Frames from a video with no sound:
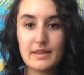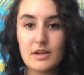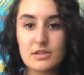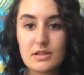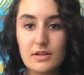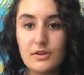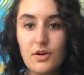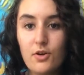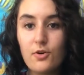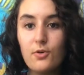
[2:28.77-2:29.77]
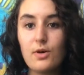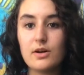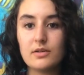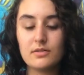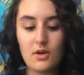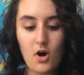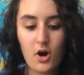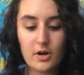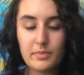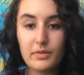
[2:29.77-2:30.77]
There's no hard